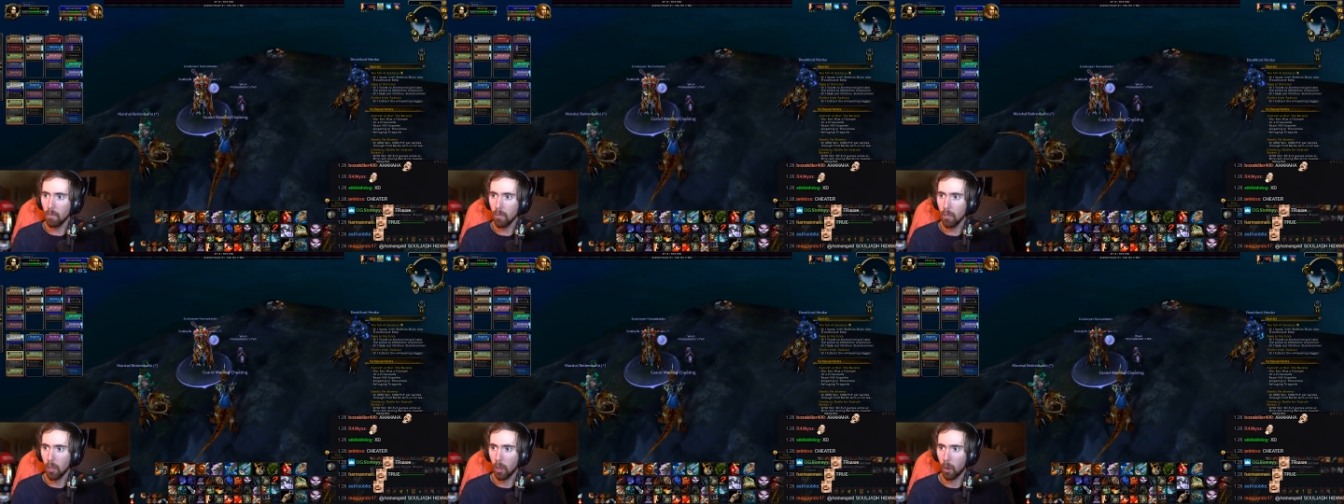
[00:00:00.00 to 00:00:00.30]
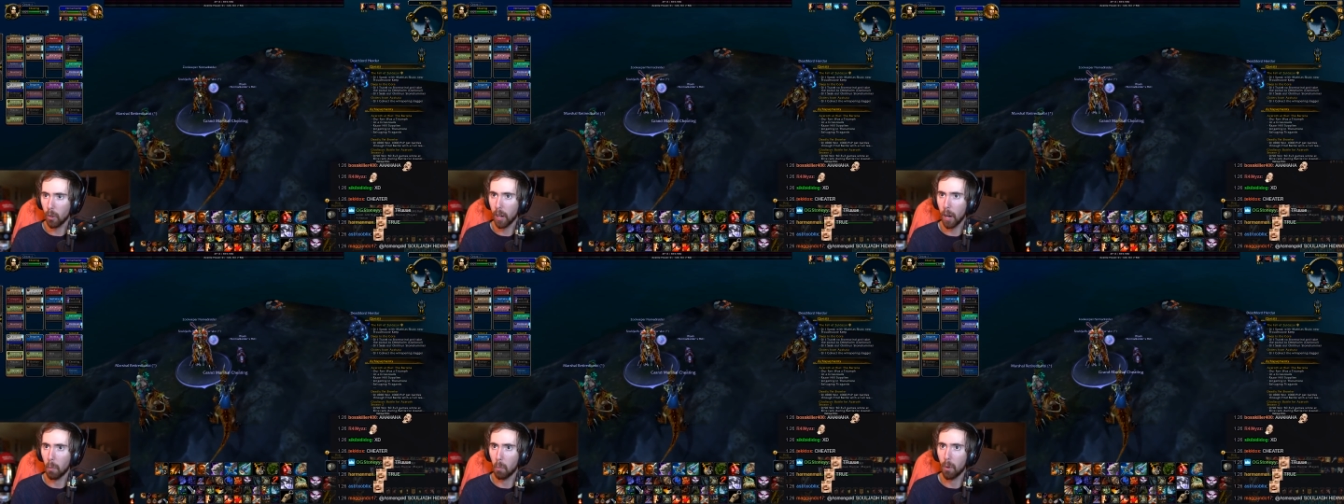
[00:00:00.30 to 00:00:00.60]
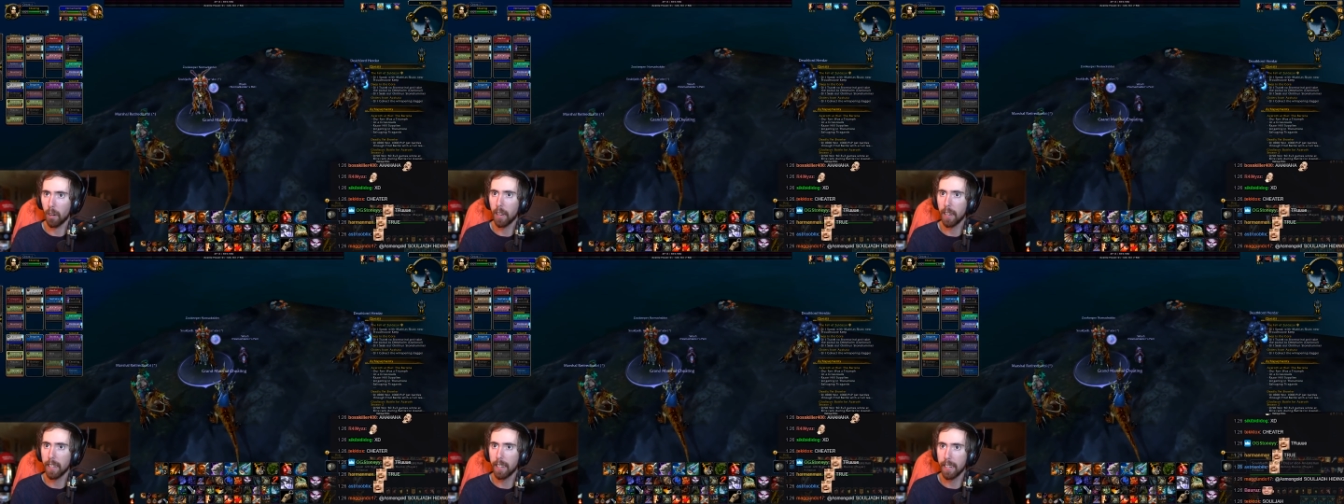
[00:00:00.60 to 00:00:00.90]
Okay, we're
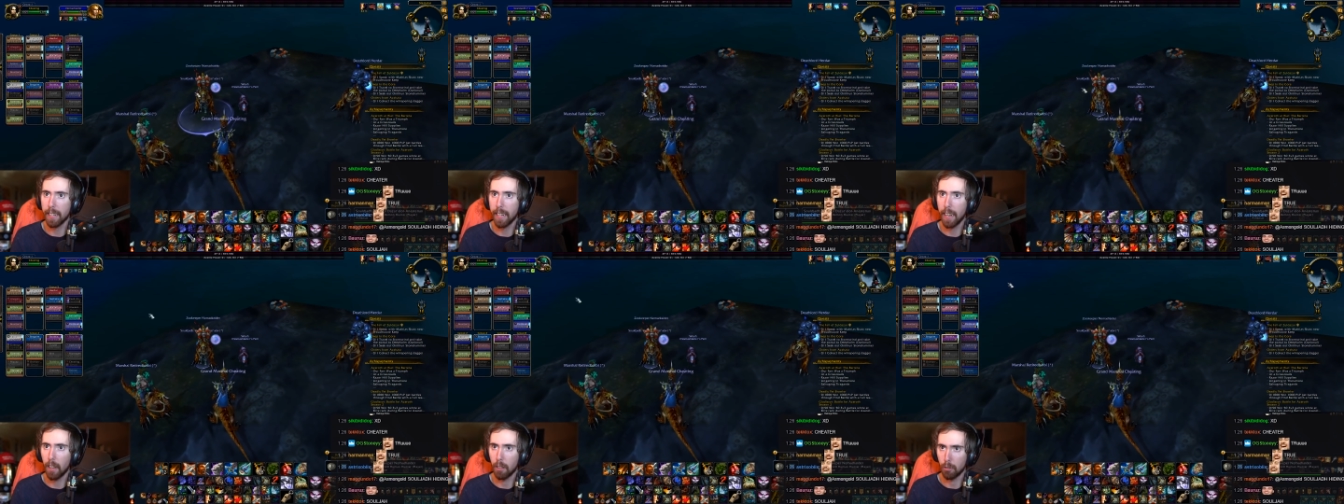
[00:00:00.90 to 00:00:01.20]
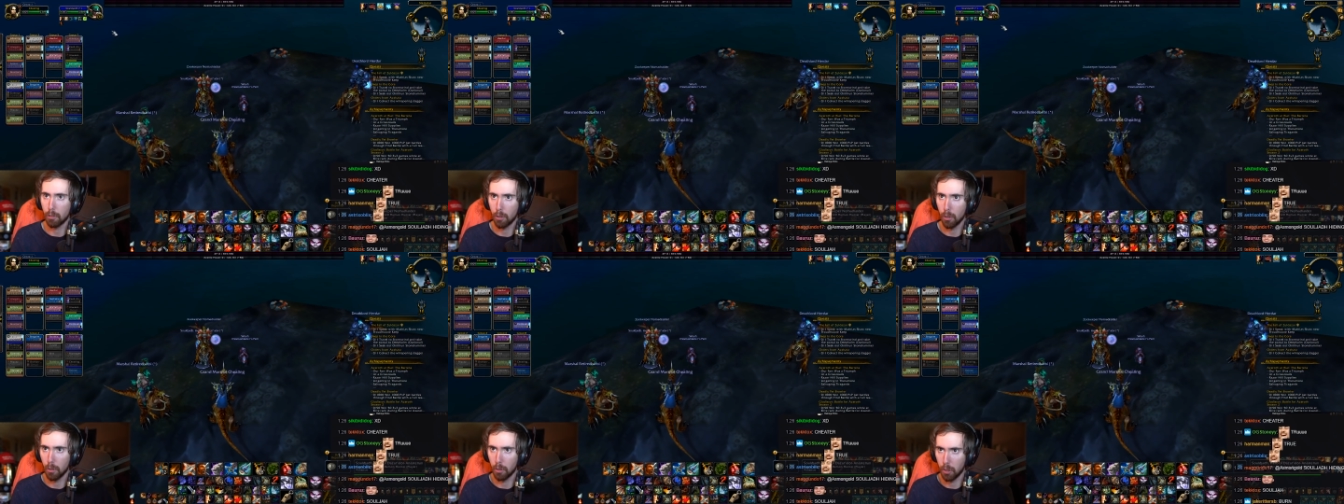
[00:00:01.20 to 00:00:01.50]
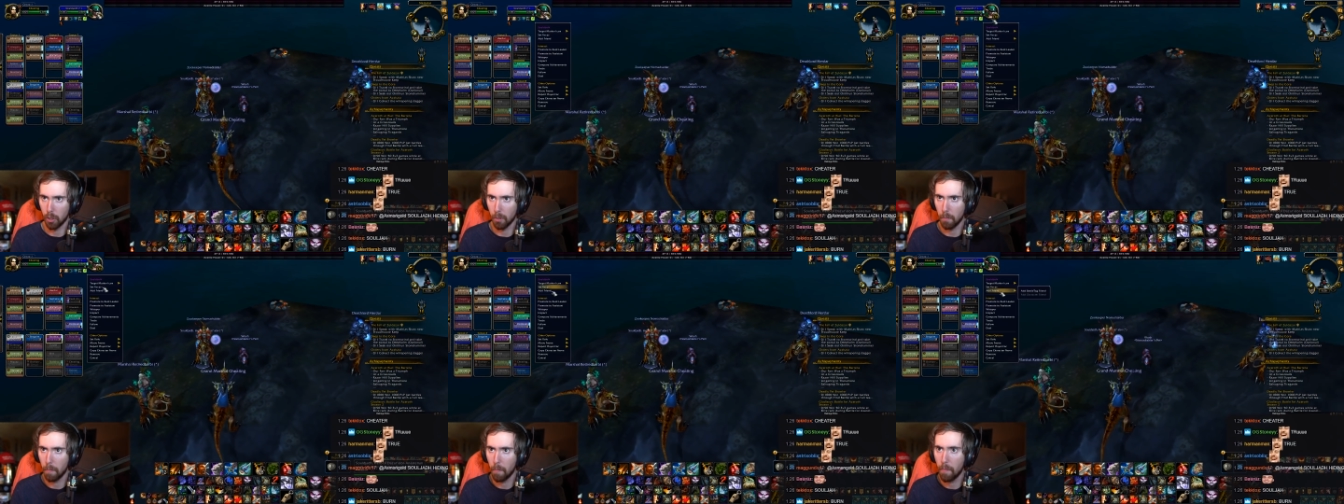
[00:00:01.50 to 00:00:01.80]
not going to count
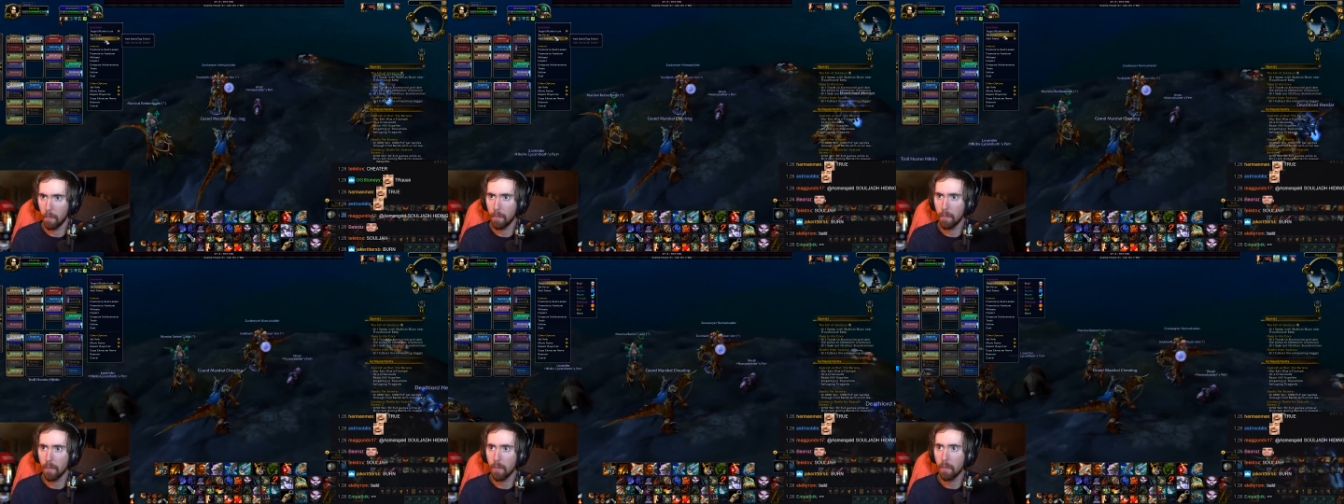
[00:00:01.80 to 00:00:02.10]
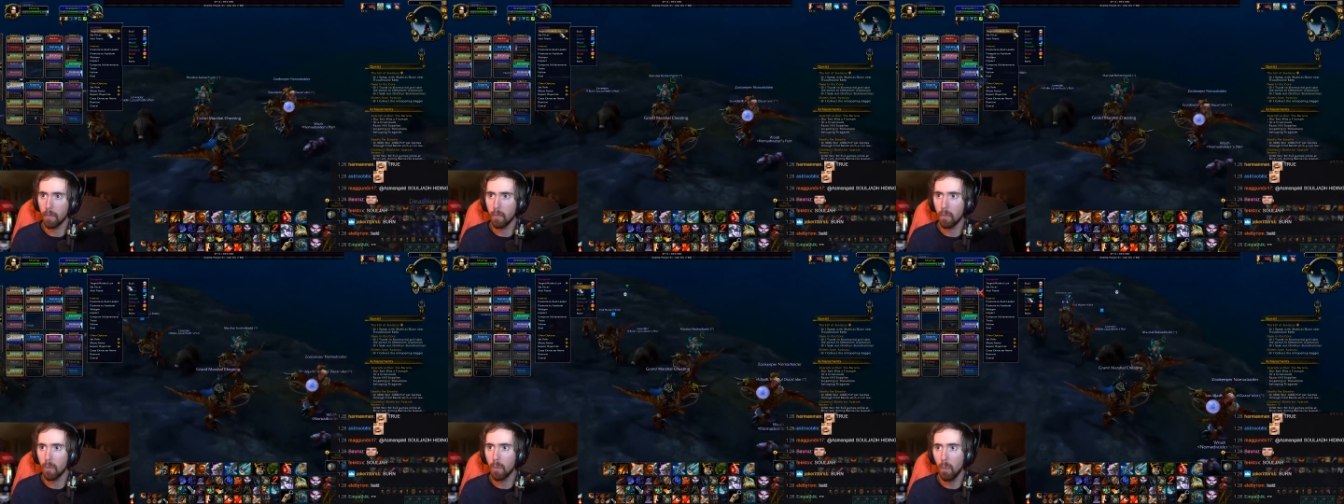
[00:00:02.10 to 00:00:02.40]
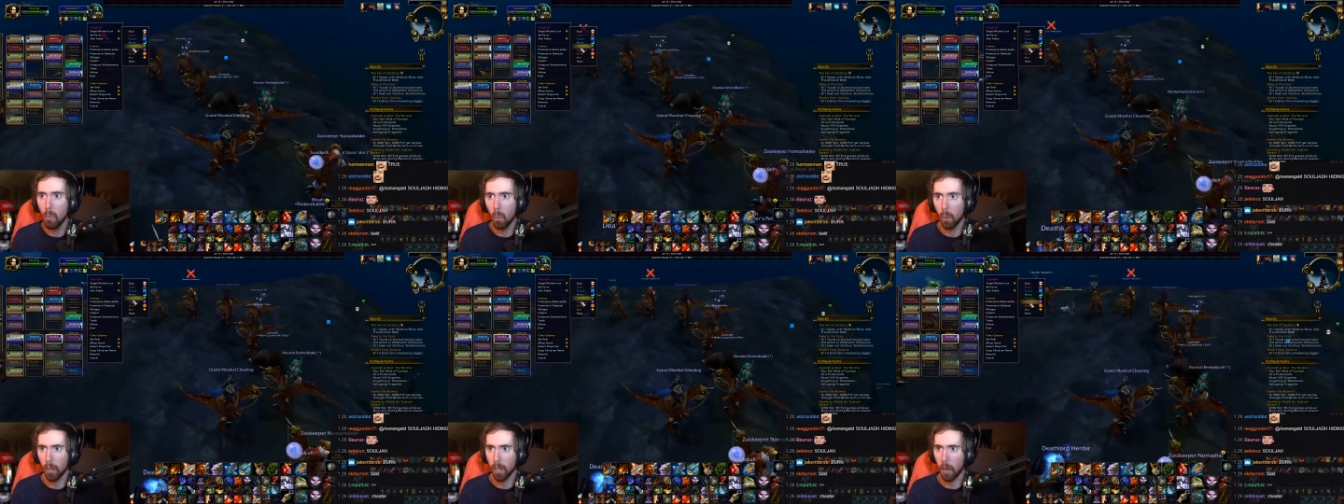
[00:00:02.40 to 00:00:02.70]
Soldier.
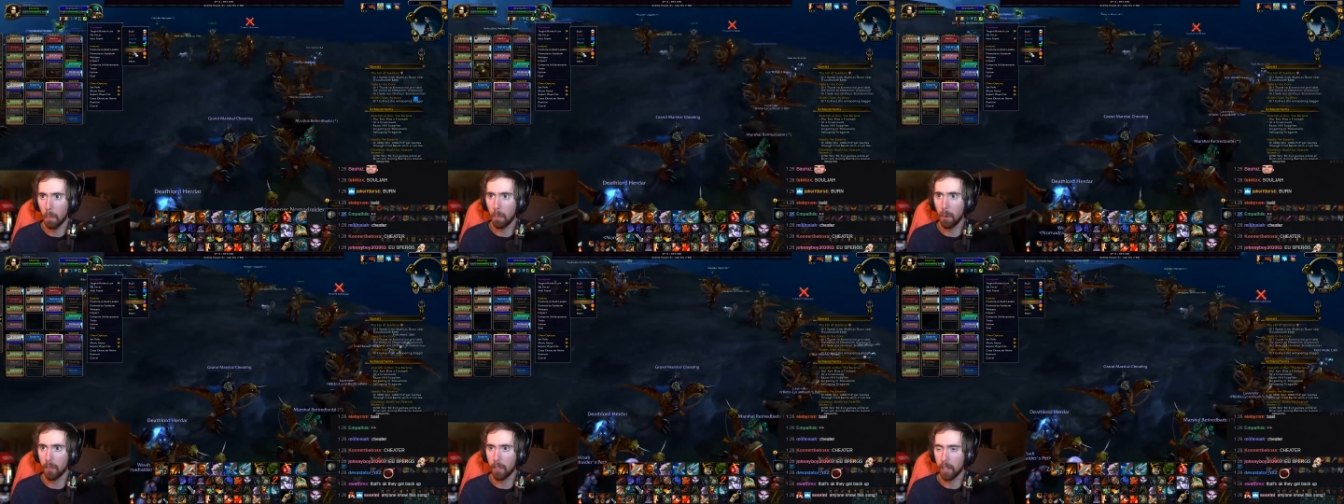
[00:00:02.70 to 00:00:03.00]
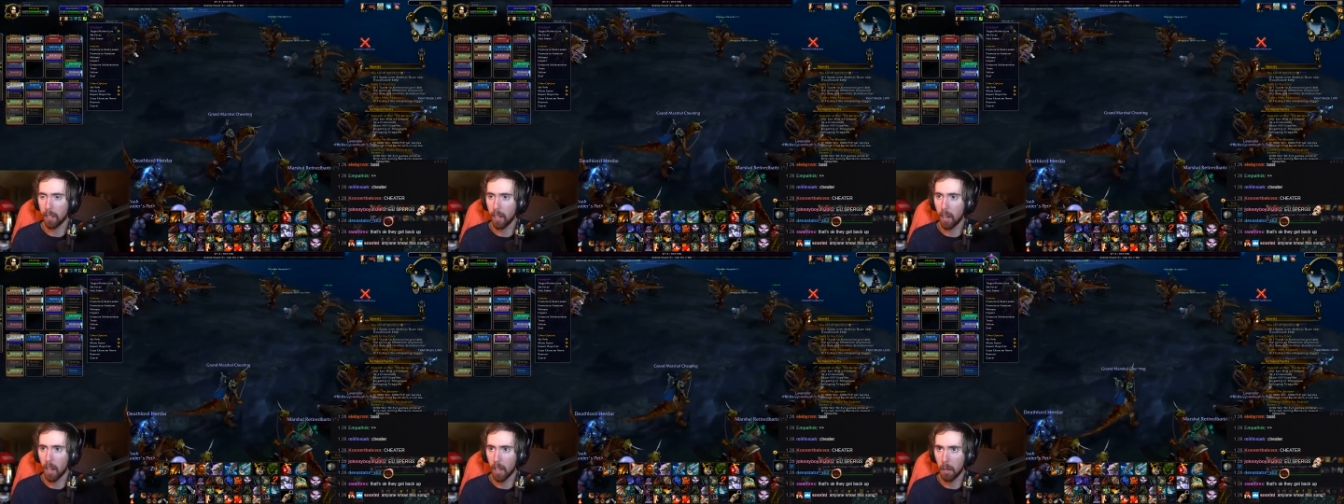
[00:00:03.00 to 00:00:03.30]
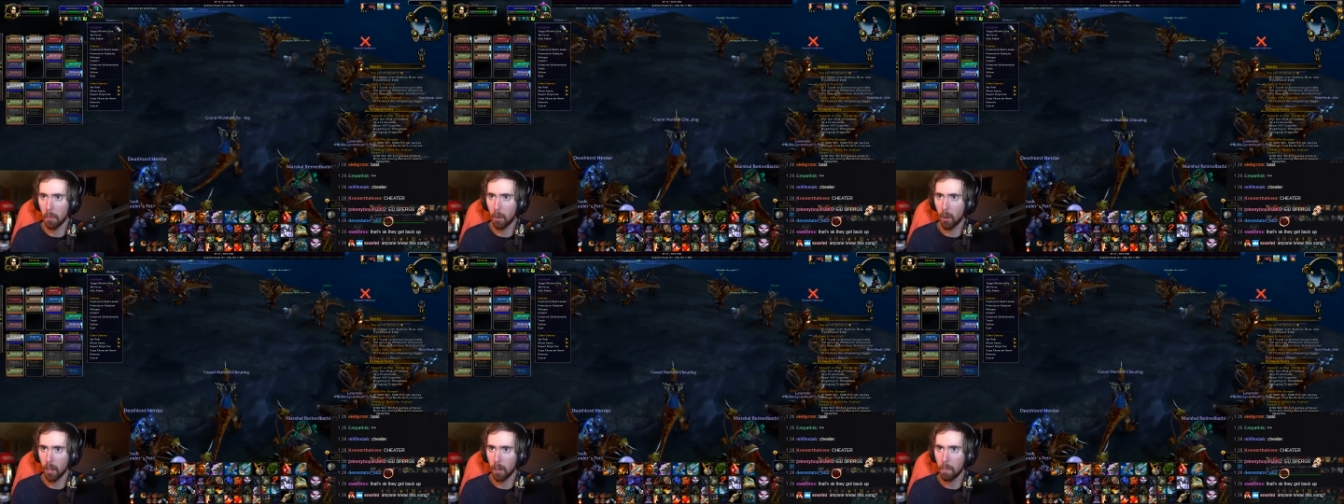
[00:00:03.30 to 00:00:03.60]
We're gonna put the
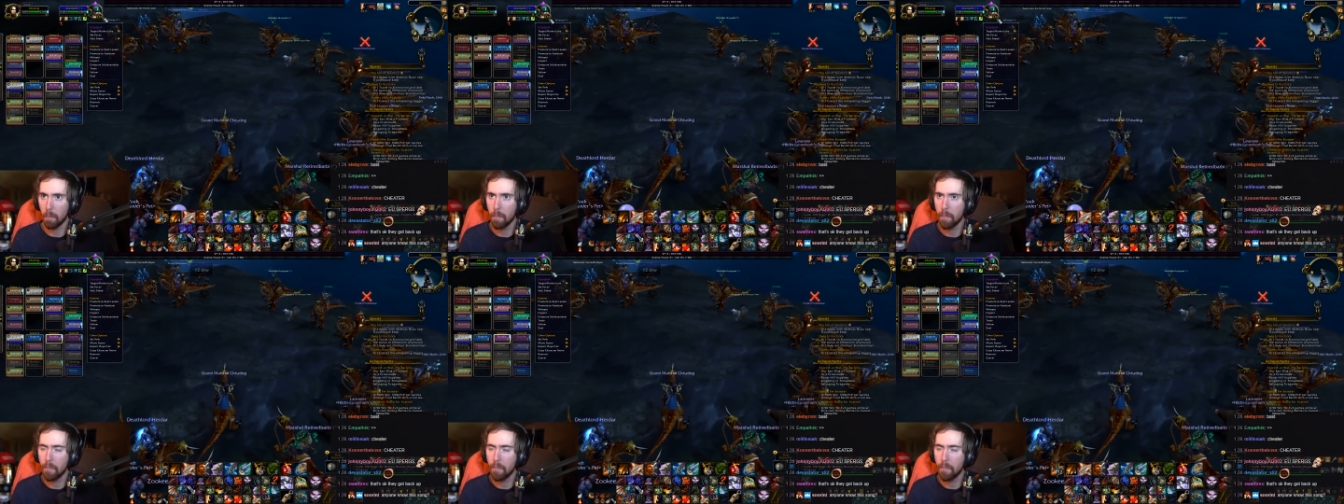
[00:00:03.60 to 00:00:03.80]
condom on him.